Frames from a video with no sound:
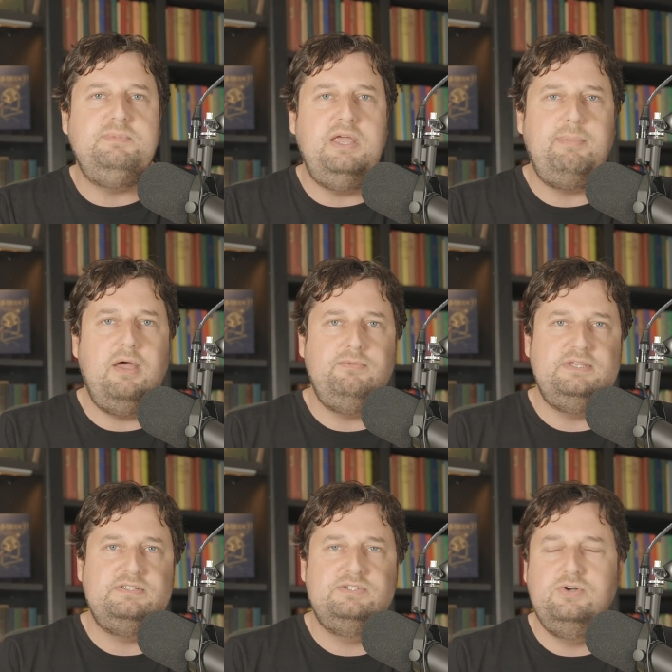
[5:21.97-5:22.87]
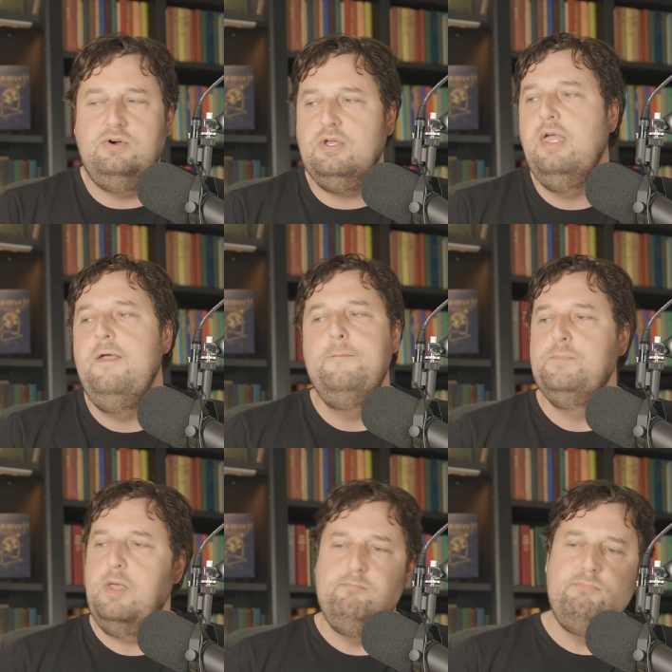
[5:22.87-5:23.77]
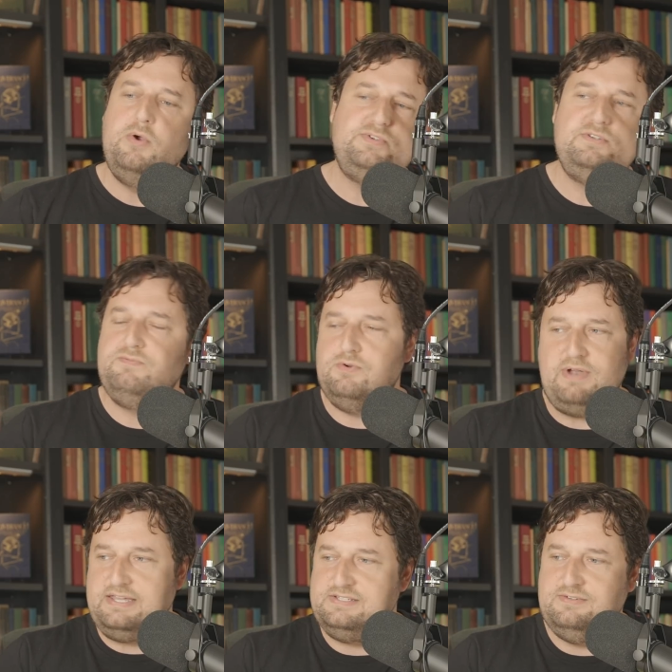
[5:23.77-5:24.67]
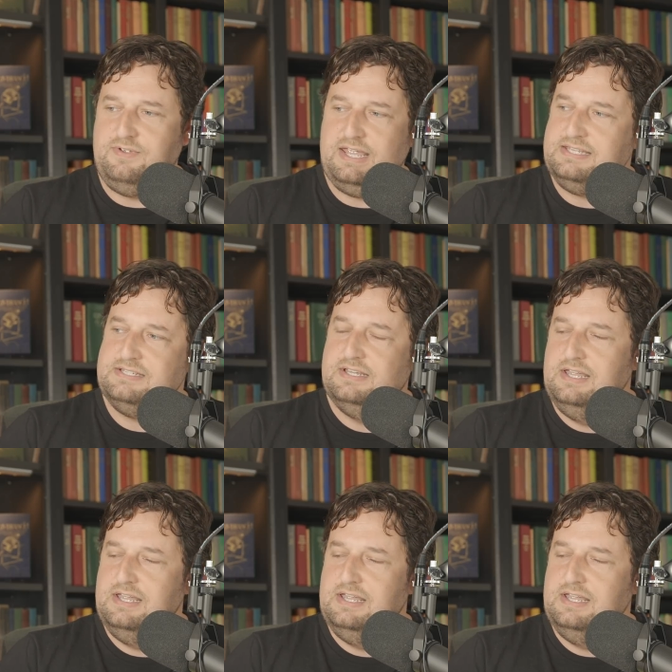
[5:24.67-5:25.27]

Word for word: me about this talk. Most of the rest of it,